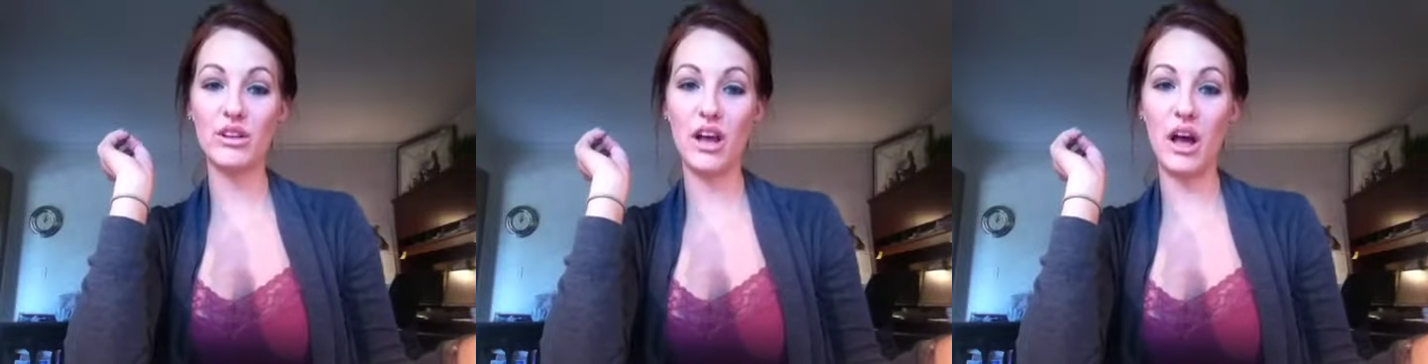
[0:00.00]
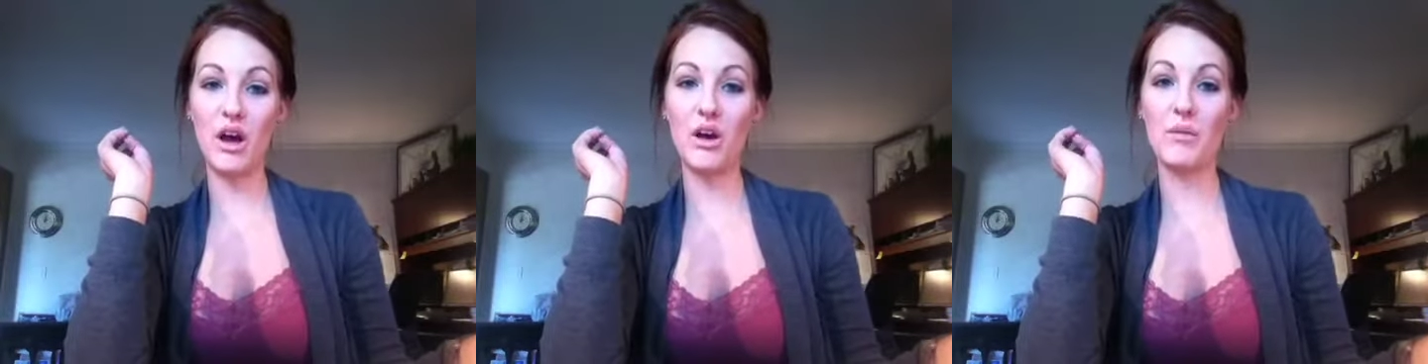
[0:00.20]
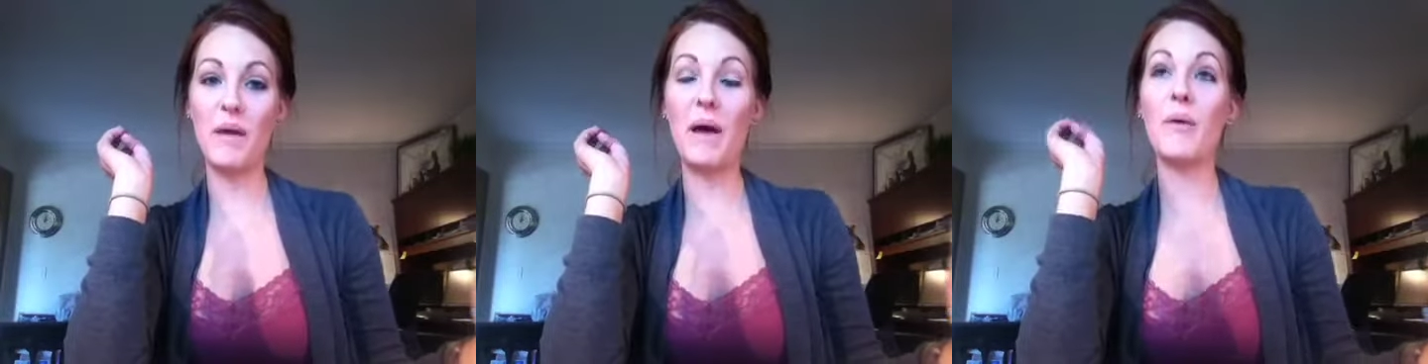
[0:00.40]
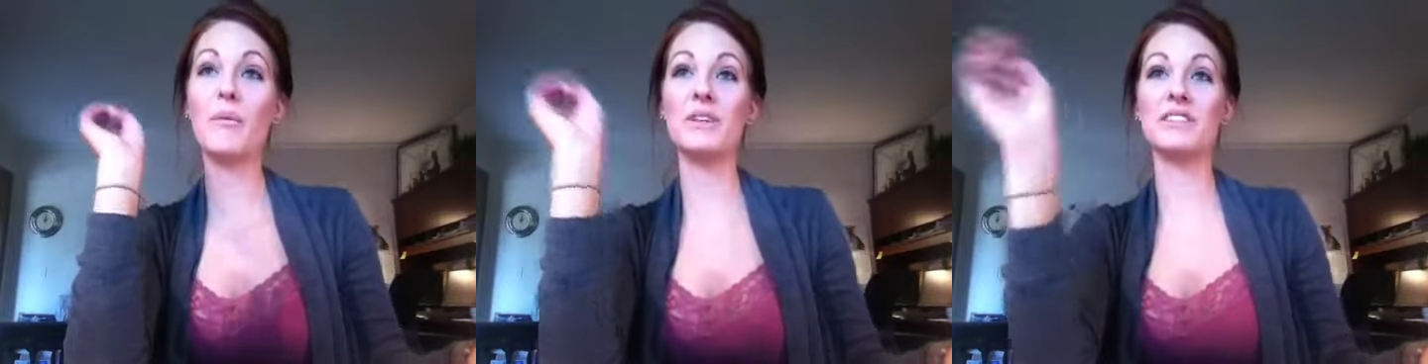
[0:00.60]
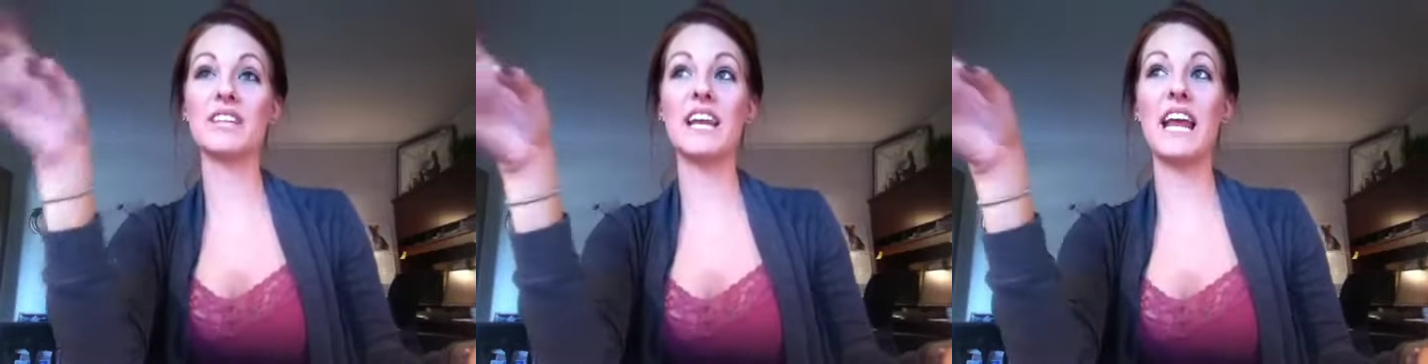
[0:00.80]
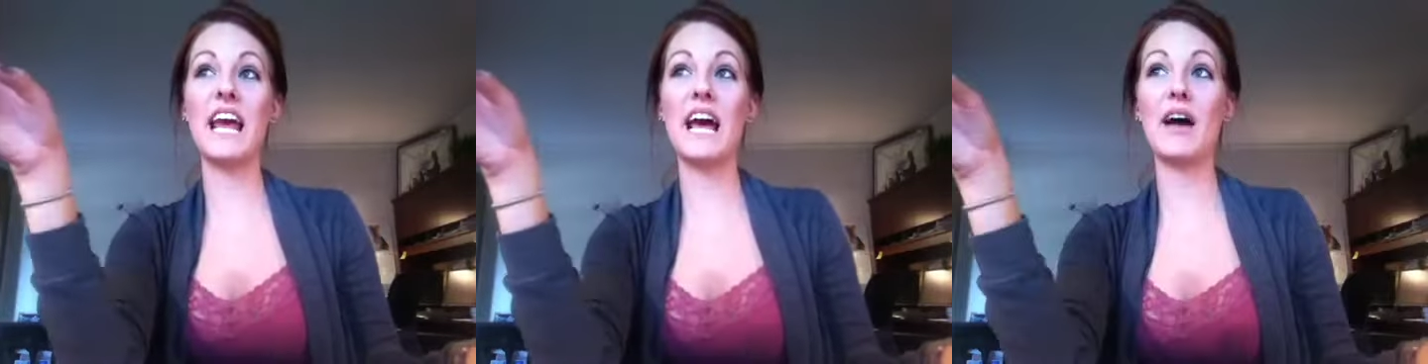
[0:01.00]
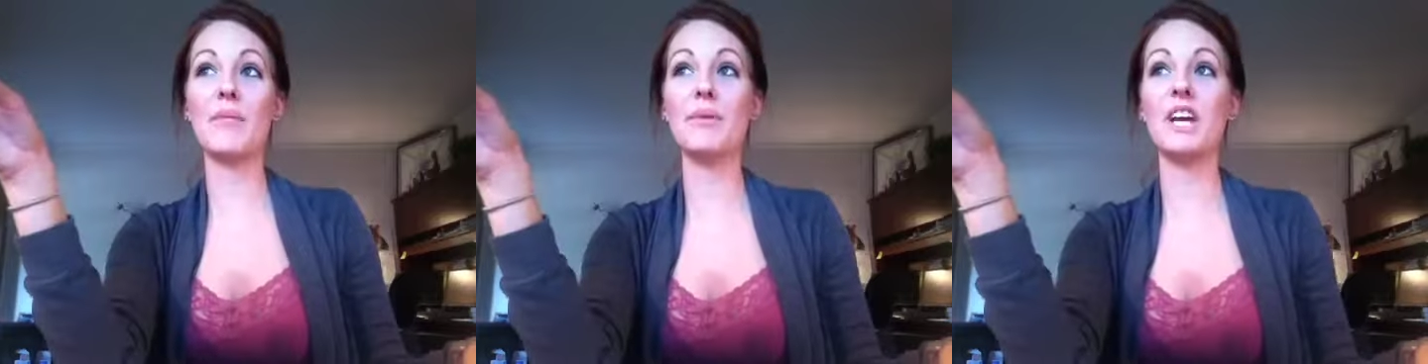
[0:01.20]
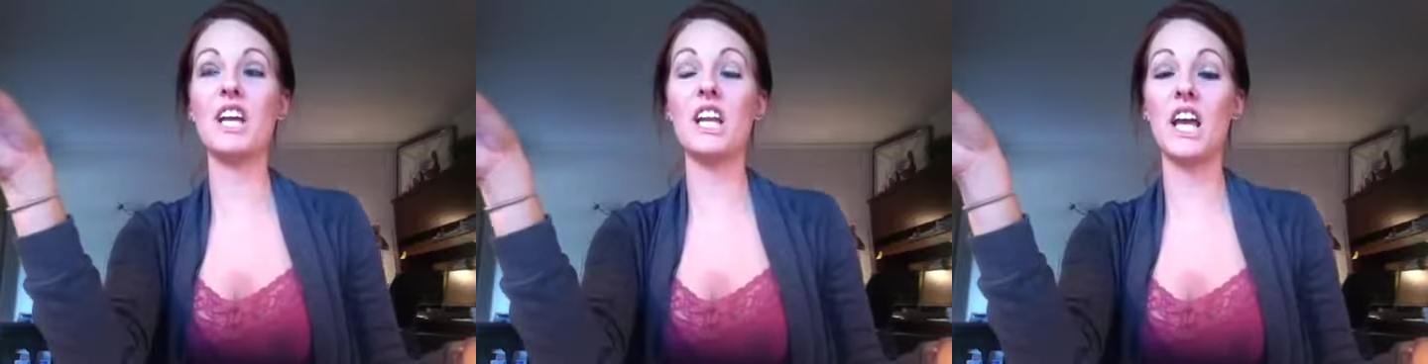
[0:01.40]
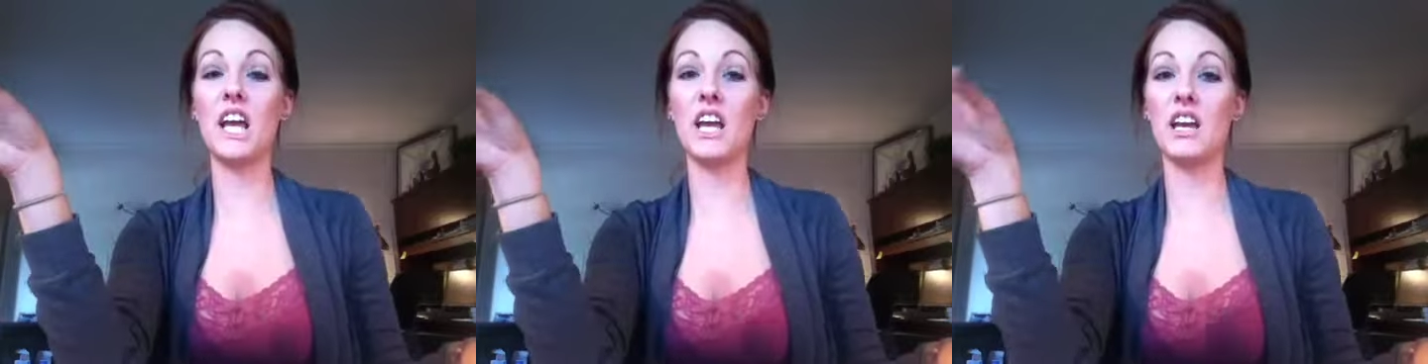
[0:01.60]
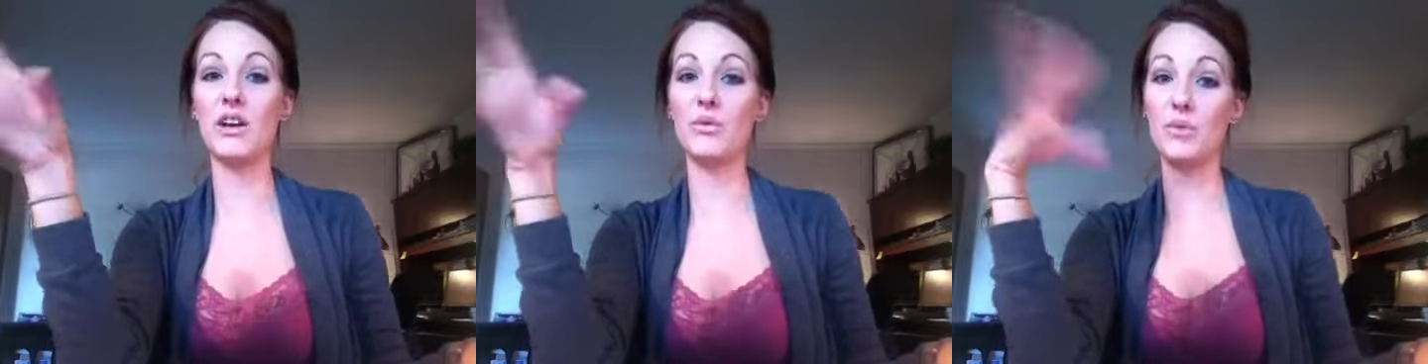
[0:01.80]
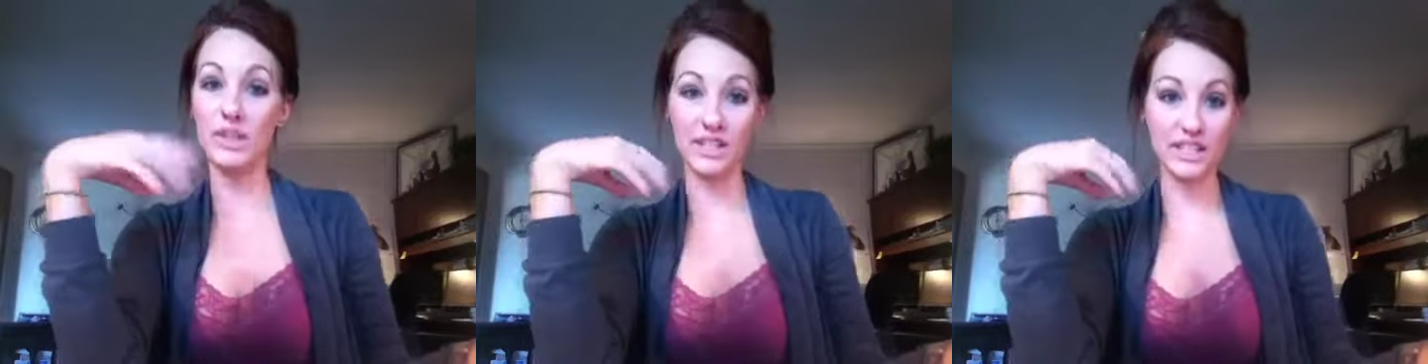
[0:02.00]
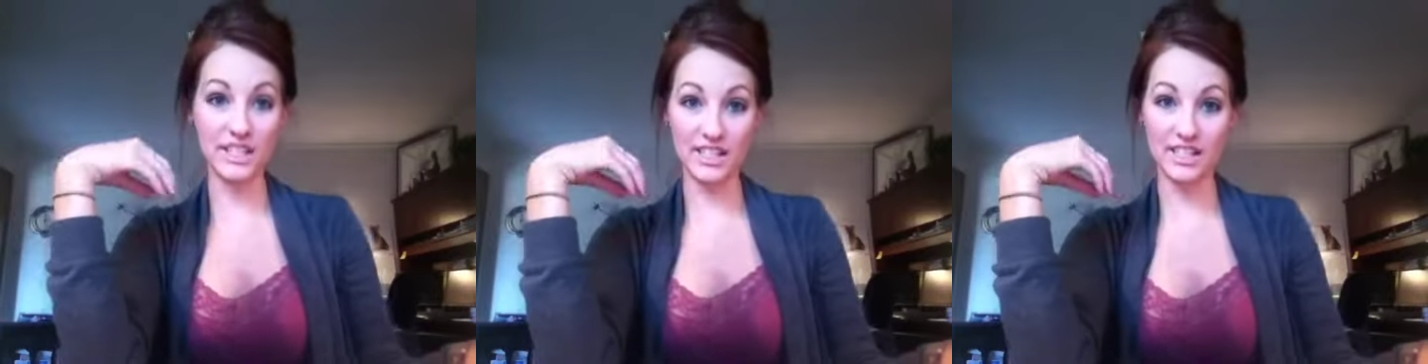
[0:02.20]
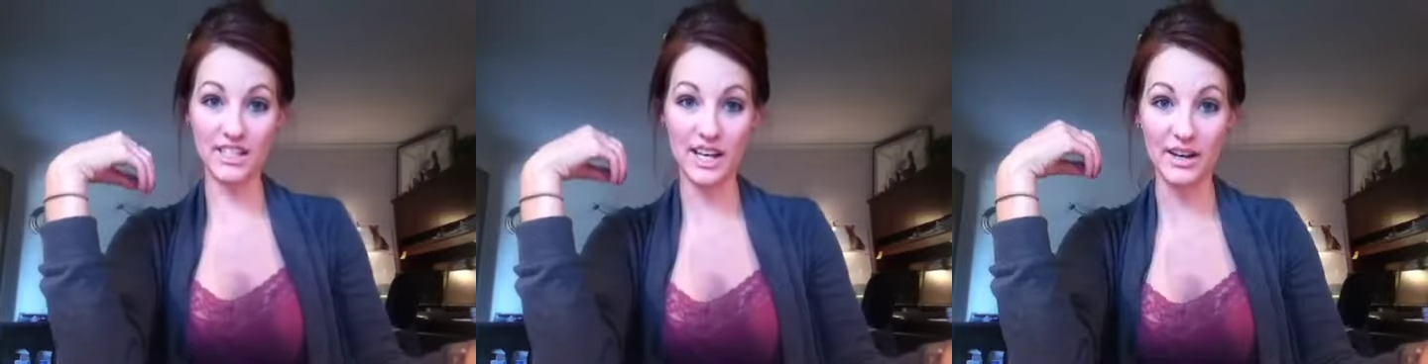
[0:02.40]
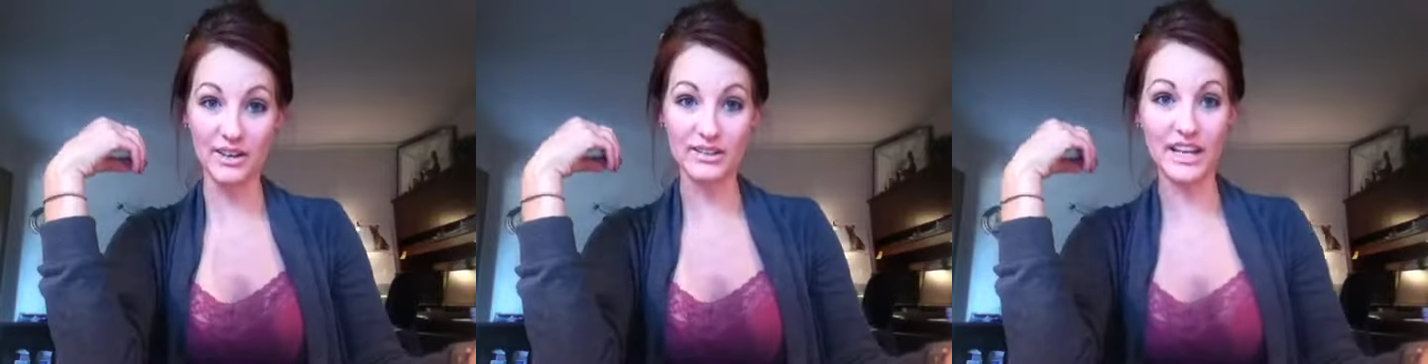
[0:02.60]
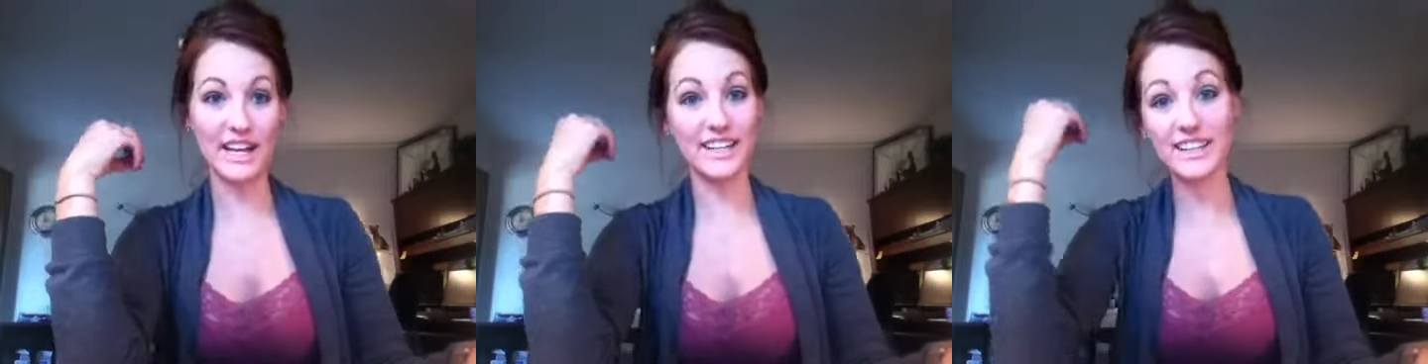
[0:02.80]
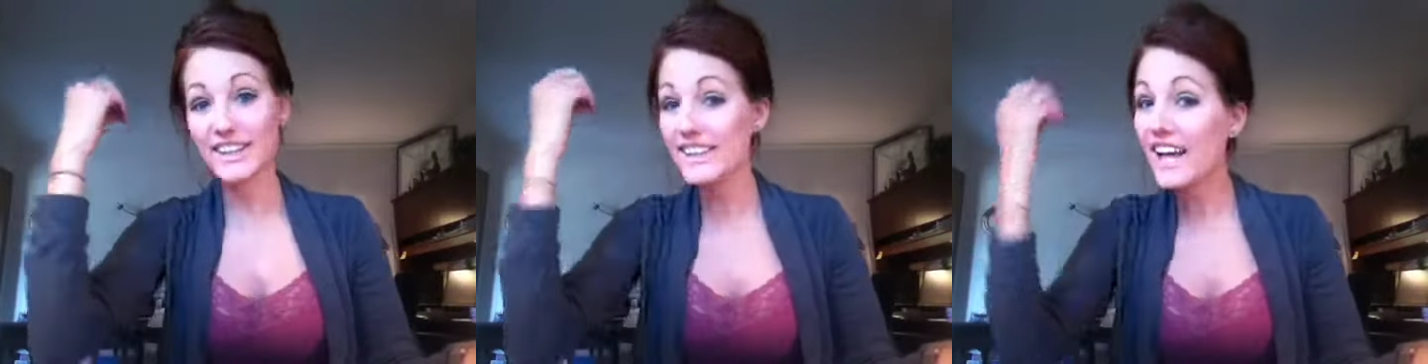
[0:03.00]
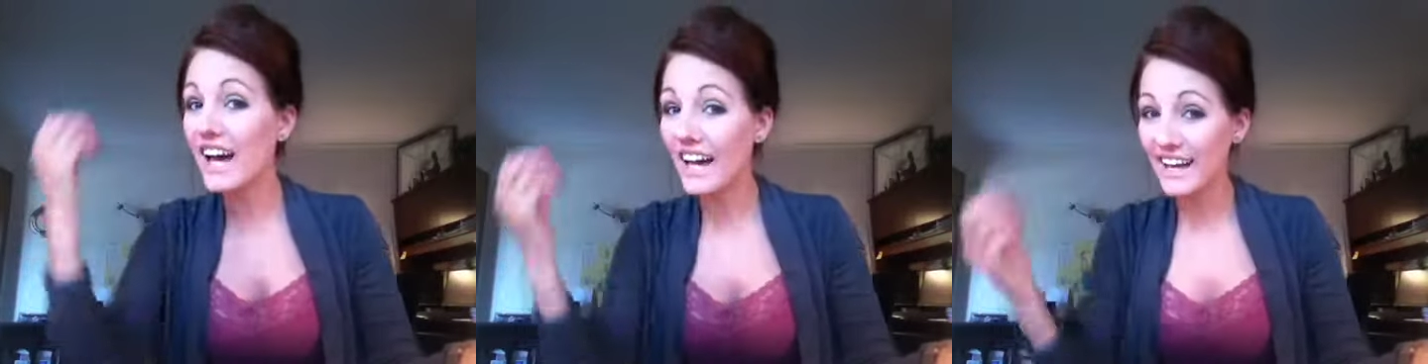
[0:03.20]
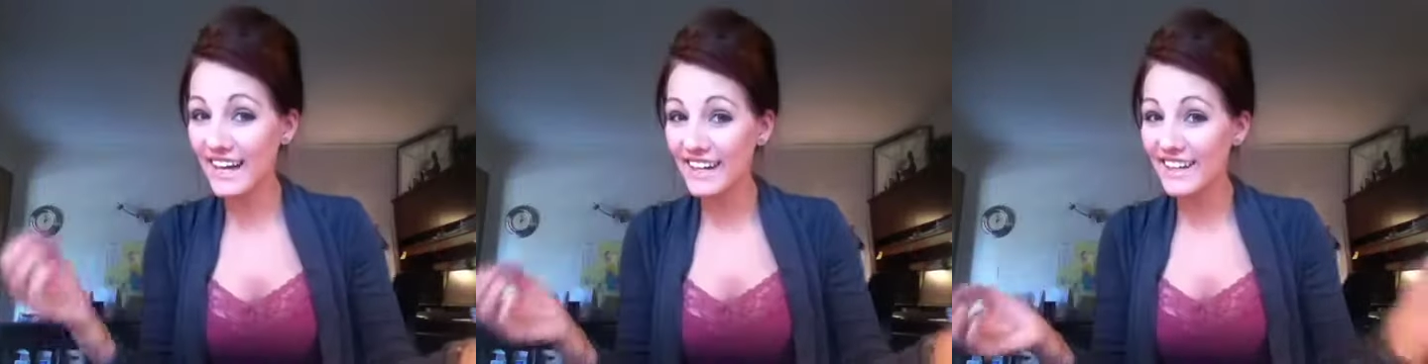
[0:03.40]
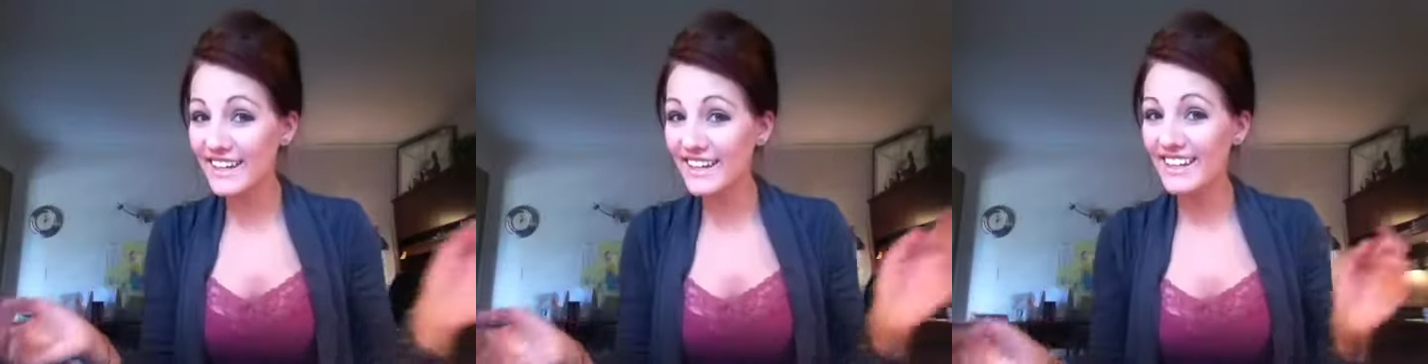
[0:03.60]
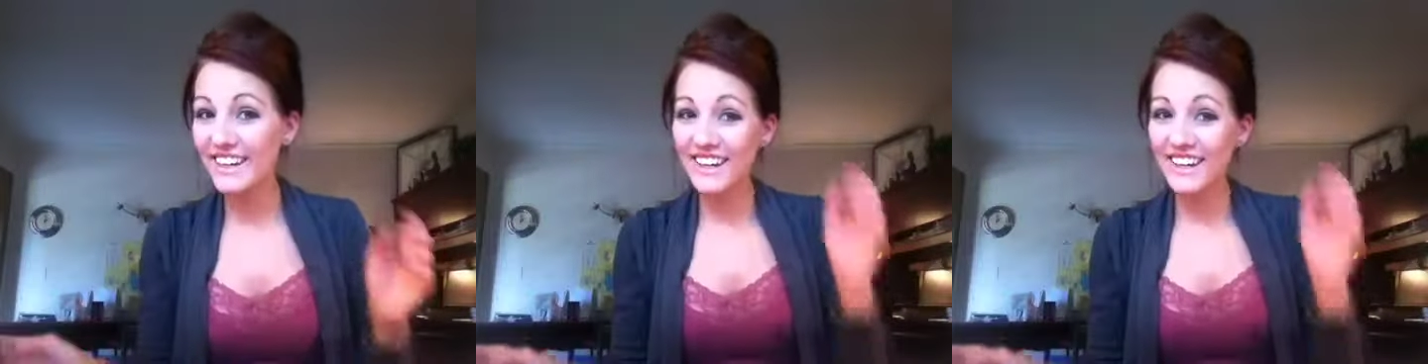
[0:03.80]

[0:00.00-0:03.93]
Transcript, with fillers: um, what's going to happen and what the details I'd like.